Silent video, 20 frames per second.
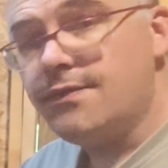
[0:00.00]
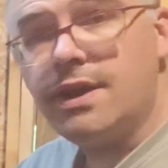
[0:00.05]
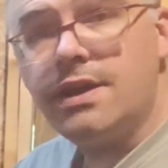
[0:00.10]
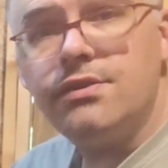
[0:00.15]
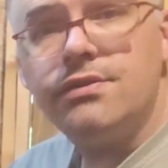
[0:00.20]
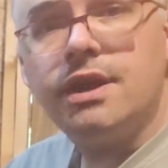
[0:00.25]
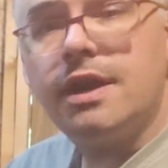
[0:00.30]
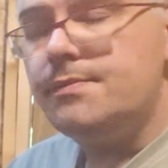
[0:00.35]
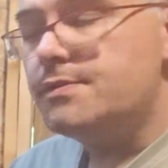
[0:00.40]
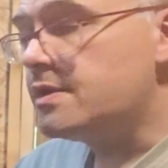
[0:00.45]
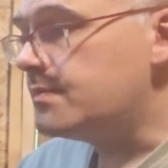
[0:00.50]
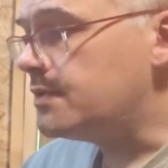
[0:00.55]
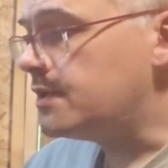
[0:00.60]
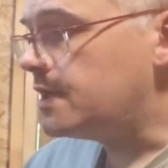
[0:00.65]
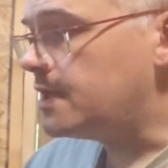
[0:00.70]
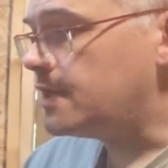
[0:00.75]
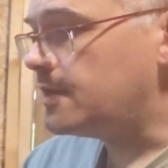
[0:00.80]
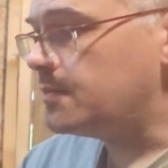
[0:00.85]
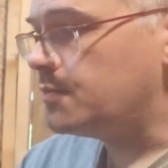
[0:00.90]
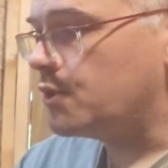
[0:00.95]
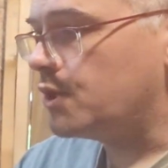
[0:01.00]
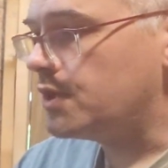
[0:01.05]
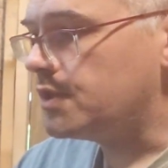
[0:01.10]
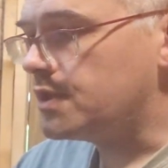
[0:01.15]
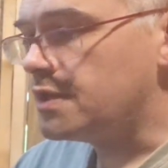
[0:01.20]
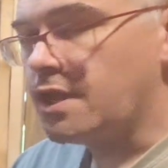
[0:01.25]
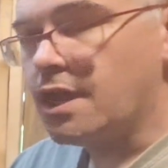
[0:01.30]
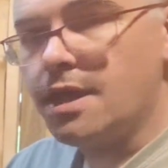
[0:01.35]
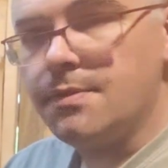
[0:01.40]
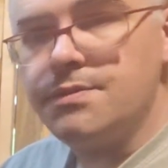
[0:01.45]
I drop something on it and
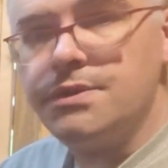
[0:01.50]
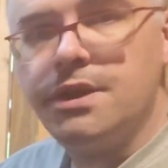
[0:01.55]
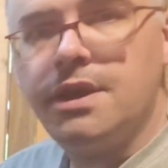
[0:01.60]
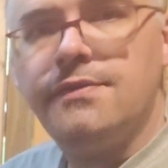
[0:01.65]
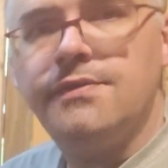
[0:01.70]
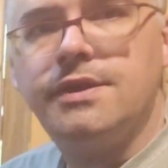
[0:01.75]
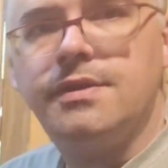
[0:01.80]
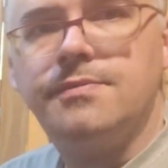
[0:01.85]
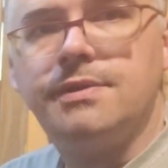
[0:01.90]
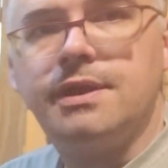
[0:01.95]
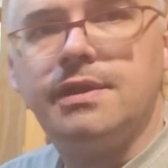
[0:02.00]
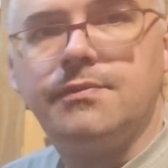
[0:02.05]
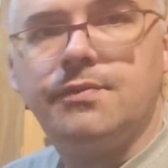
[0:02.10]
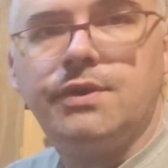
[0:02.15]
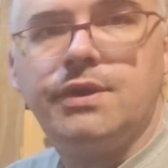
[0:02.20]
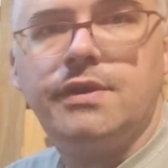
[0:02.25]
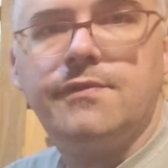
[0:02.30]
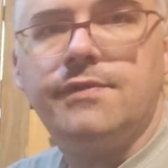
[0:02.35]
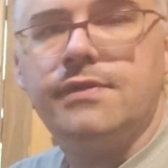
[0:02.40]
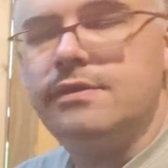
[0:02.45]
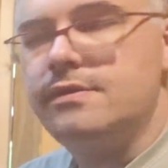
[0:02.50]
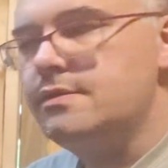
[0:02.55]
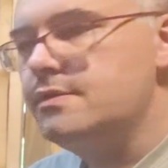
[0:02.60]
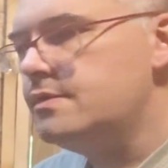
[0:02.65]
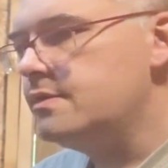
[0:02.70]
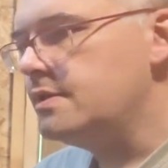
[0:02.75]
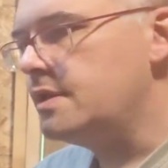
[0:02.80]
break the knobs off, something, whatever,